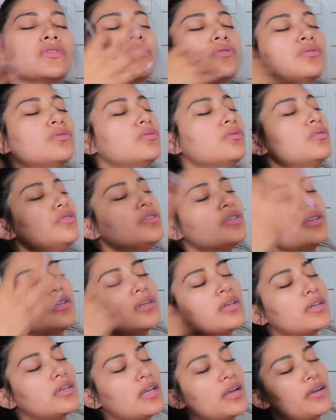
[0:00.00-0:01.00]
Ooh, you could
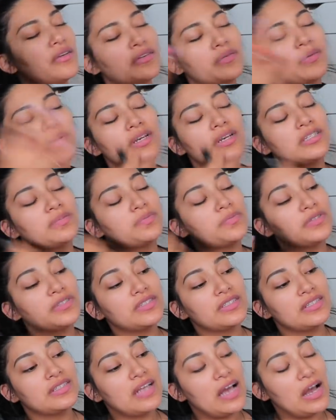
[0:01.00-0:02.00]
get carried away
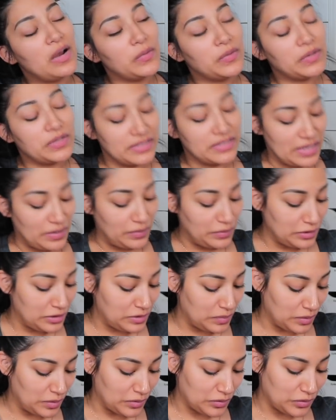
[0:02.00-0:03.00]
sprinkling that one because that one
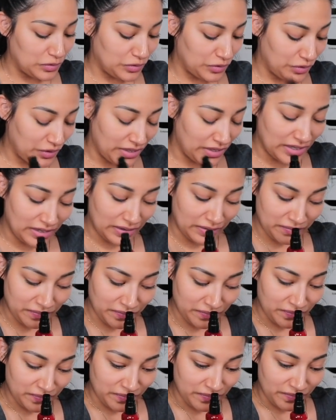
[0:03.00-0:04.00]
smells good.
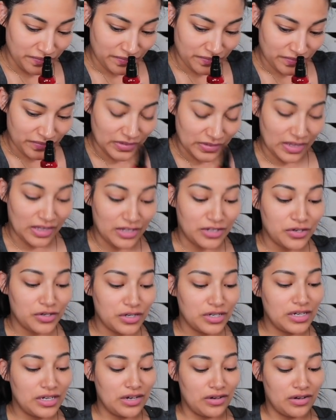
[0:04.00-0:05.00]
Like you
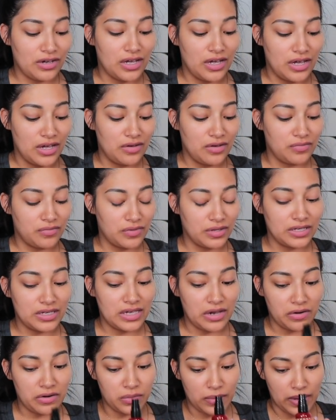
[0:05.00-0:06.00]
could get really
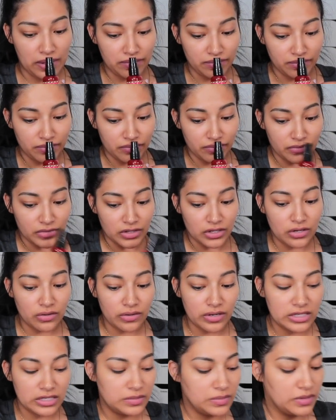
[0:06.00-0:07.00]
carried away. You know
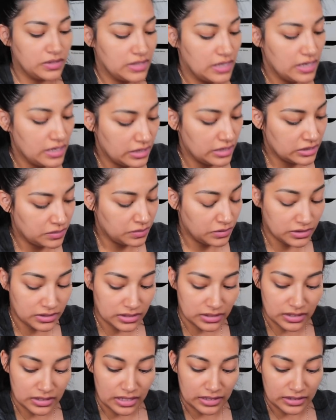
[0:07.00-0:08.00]
what it smells like? It
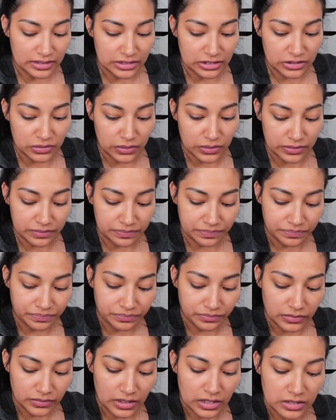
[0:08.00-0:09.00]
smells like this one.
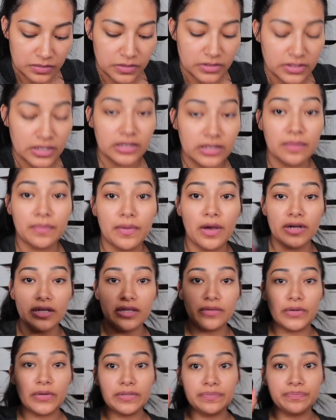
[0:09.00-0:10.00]
It smells like the
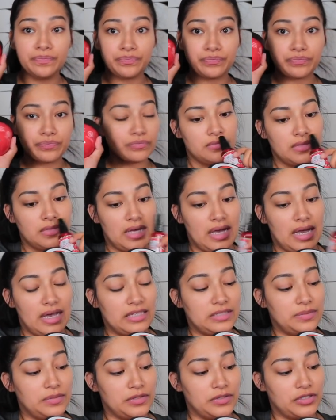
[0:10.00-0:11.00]
body one. Yeah,
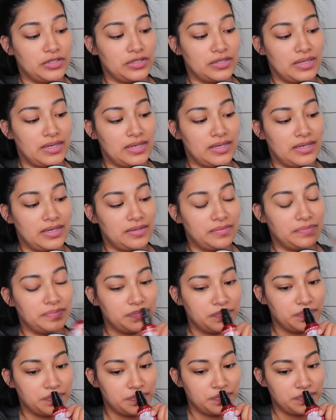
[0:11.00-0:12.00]
it smells just like it.
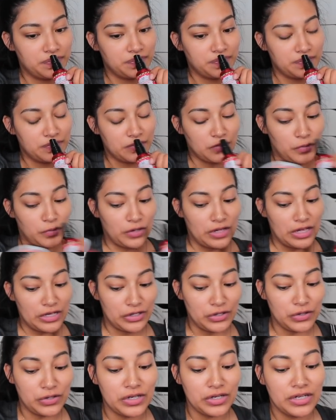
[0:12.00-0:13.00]
Where
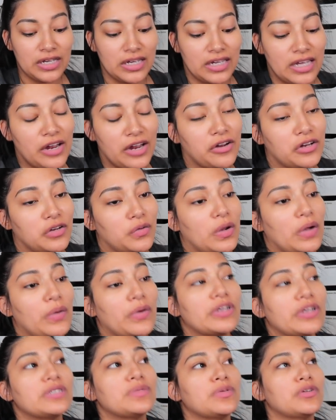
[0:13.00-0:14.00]
like you could get carried away
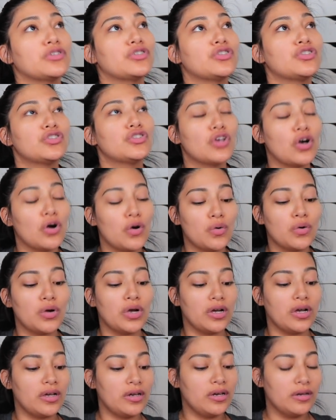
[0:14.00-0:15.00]
where it smells so
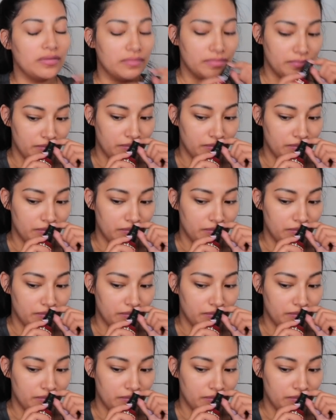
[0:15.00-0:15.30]
good.